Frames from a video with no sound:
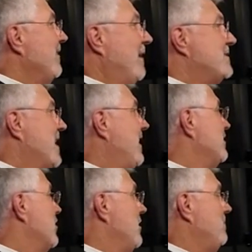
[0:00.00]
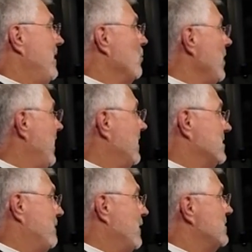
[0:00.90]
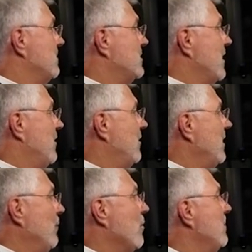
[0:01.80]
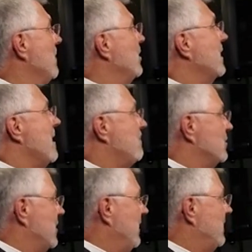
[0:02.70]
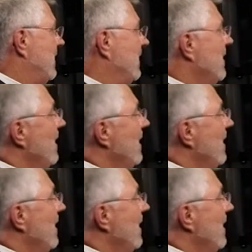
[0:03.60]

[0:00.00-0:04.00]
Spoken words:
They've said he's going to be weak as a freshman senator. He won't be able to accomplish anything.